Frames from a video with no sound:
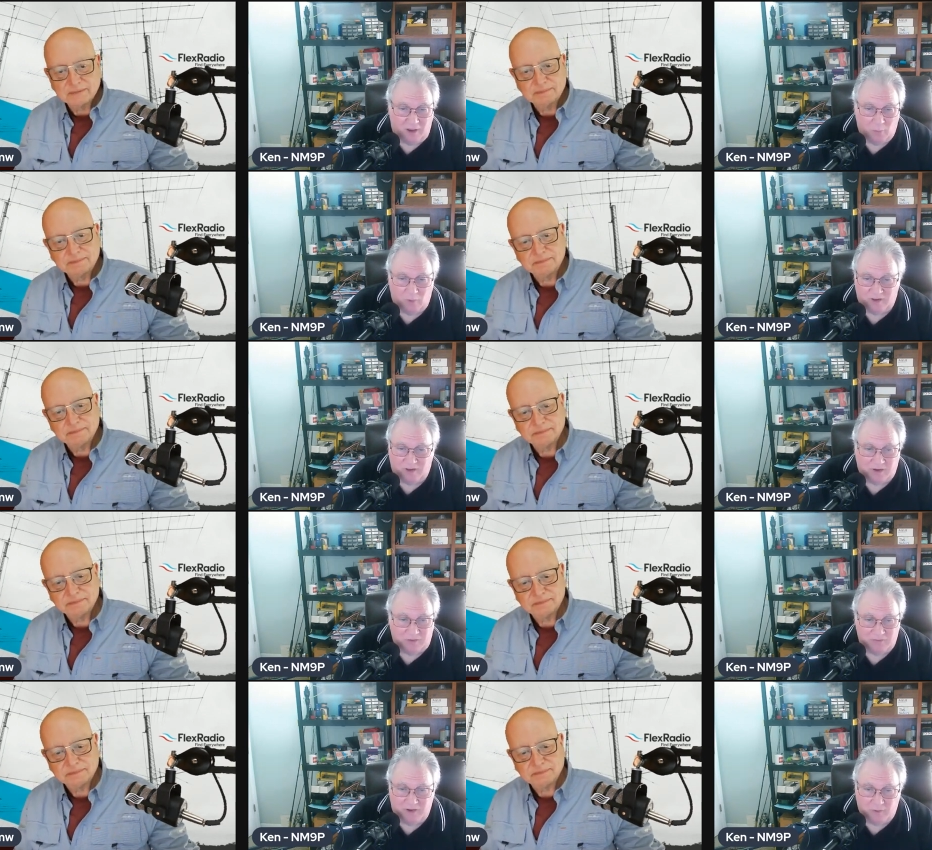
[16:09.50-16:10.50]
Speaker 1: uh, what
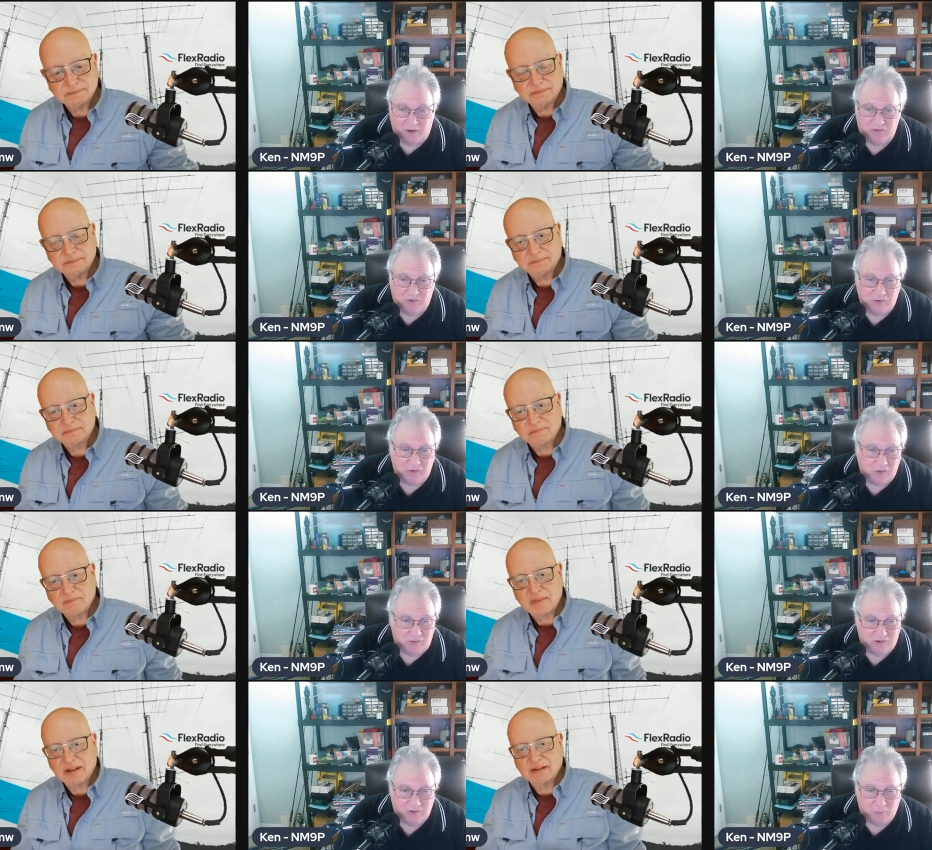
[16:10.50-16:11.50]
configuration you're
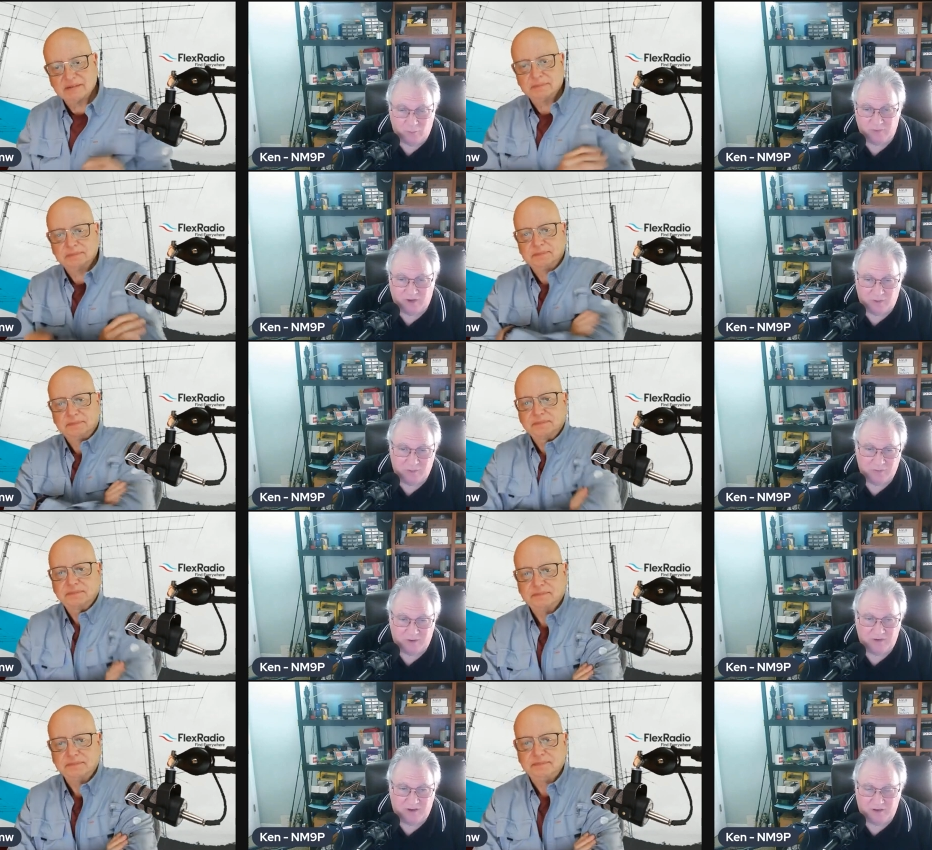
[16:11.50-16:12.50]
using, you know,
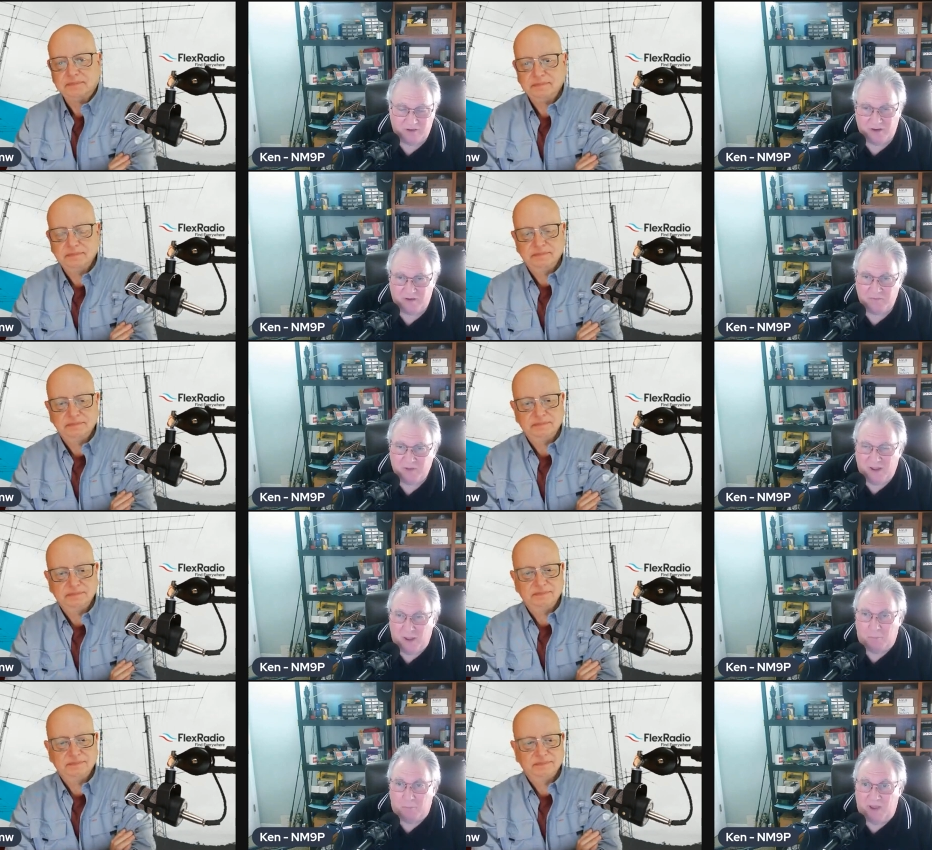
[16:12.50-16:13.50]
and, and, and
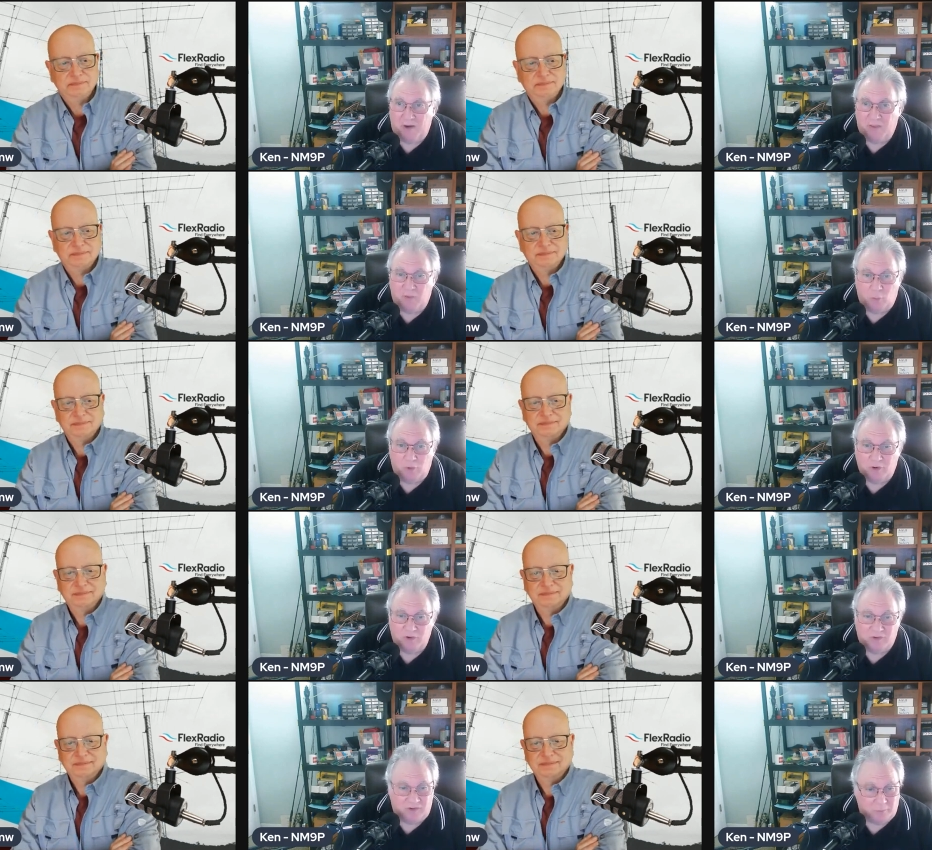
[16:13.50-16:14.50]
better than
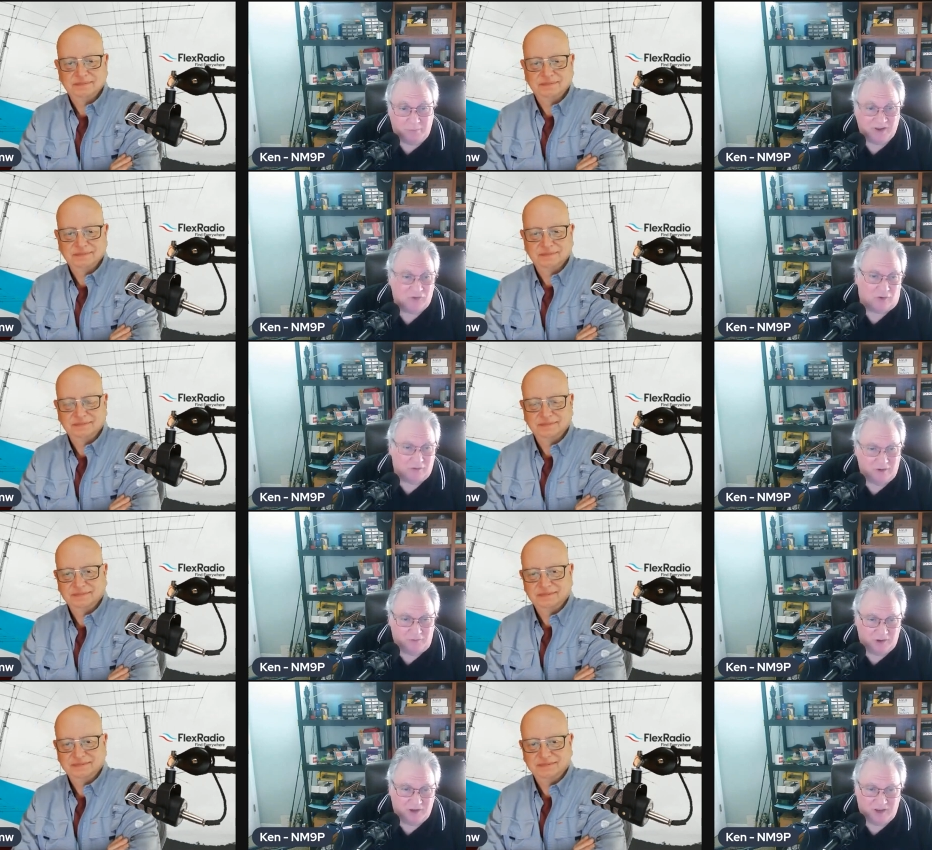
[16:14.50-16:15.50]
words is a picture.
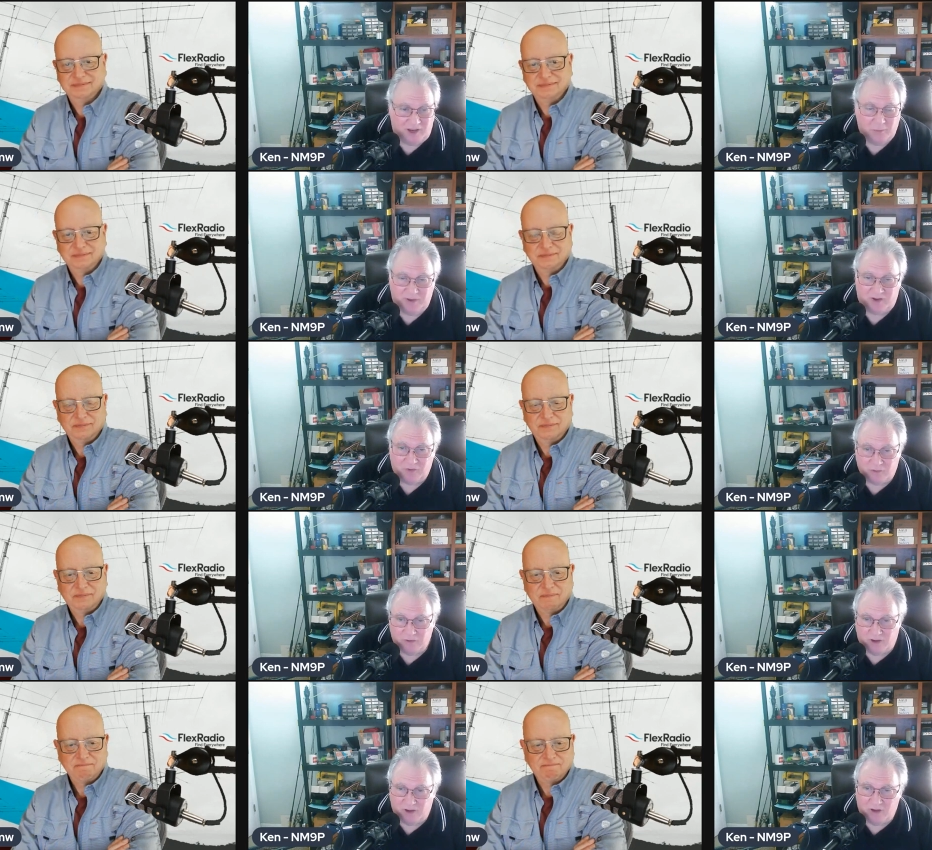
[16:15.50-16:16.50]
If you can take a
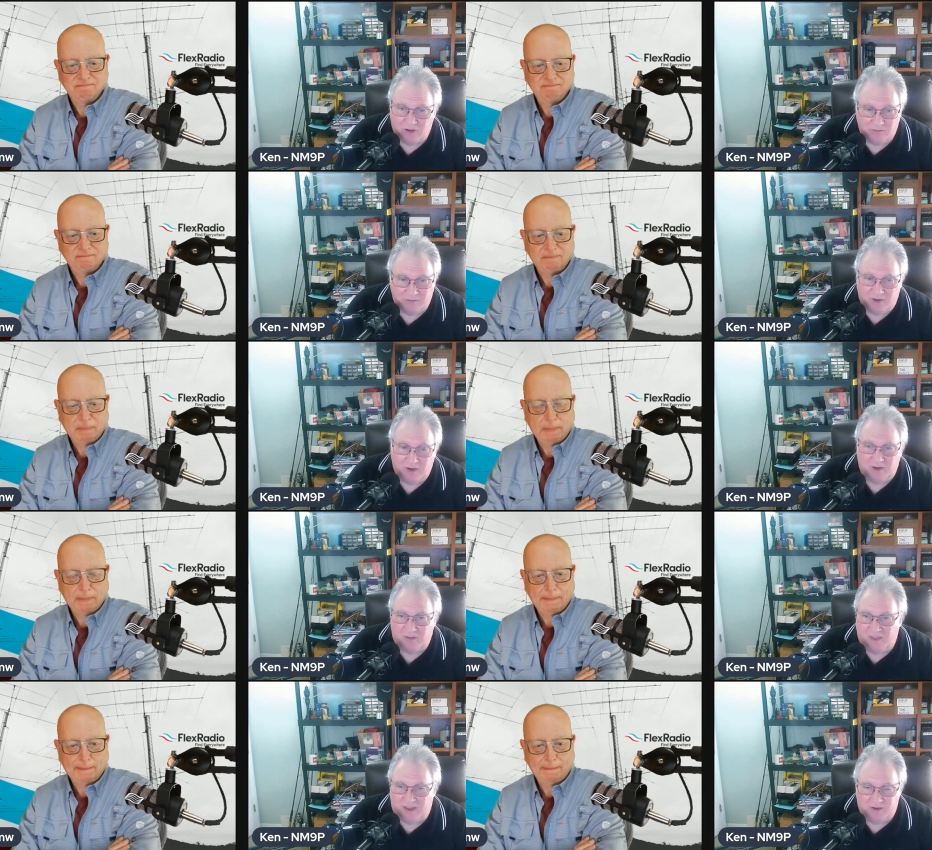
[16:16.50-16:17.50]
picture of
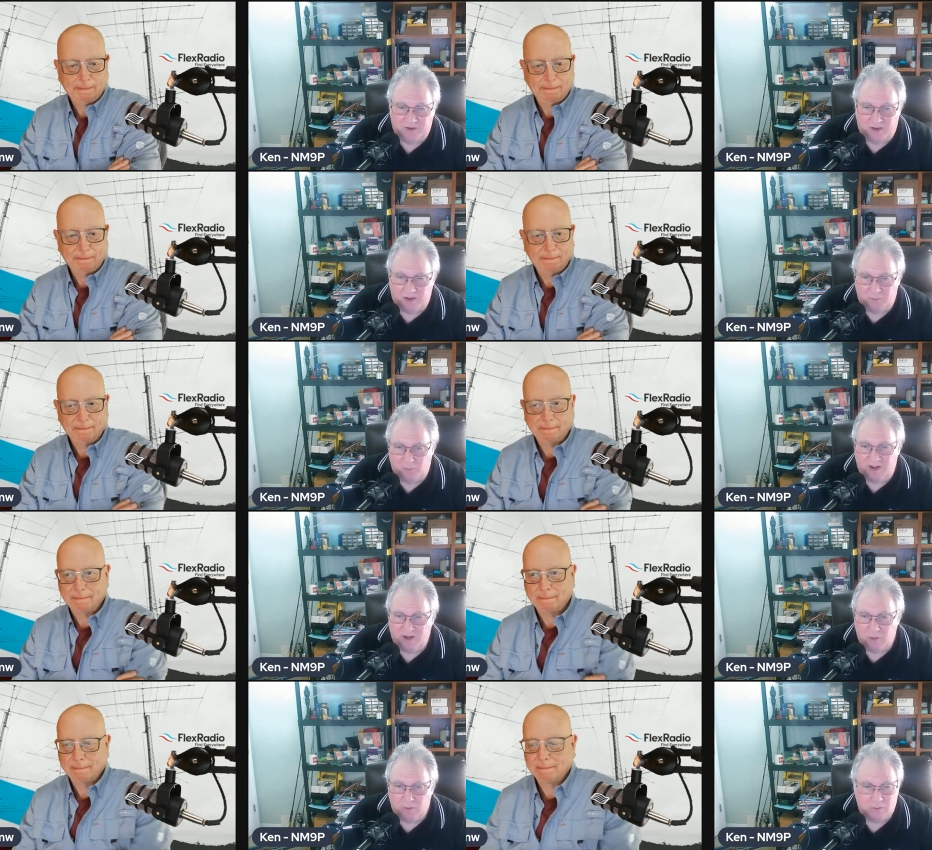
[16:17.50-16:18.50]
that uh,
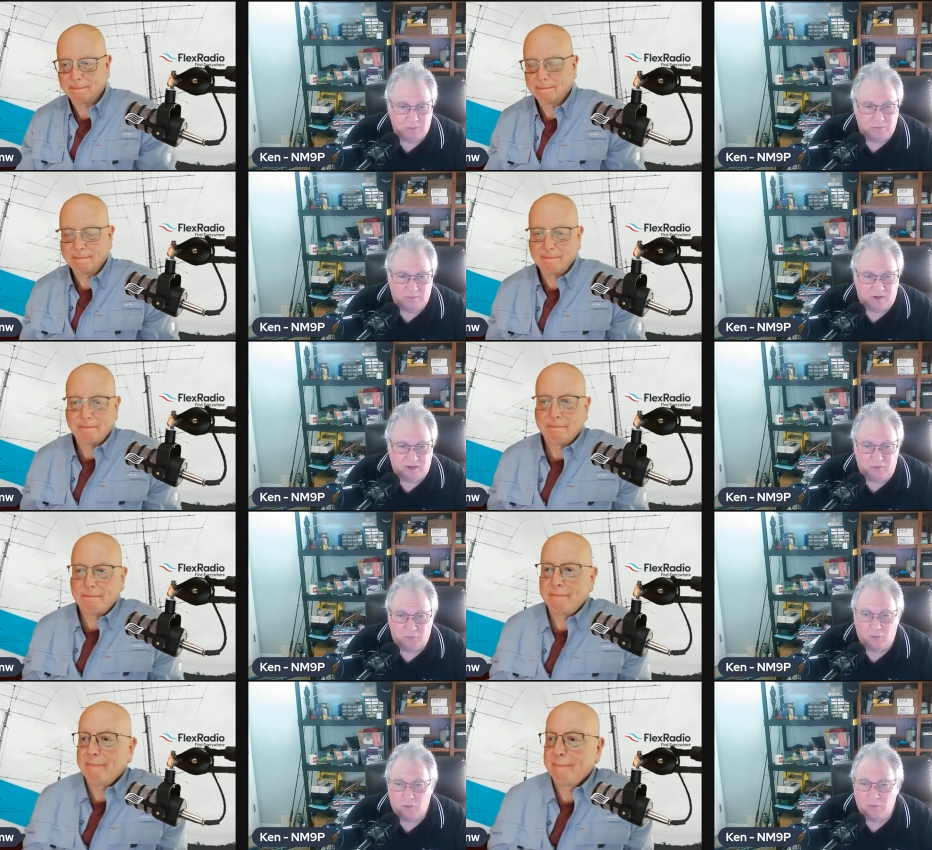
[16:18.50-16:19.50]
radio
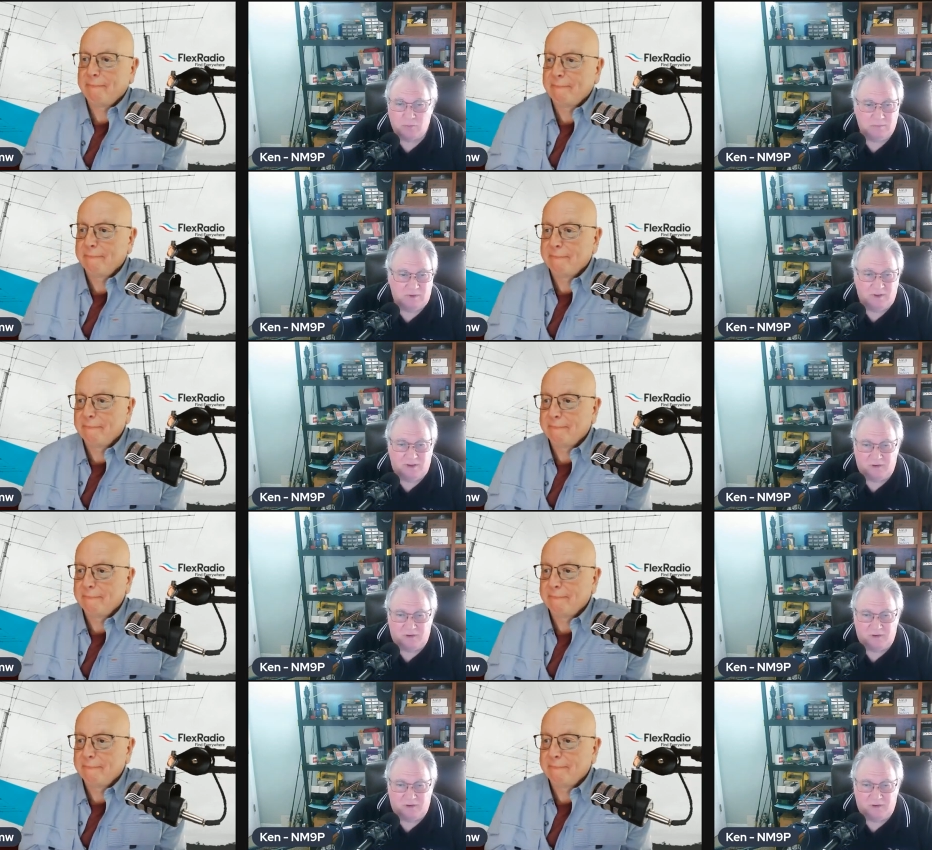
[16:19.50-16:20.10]
control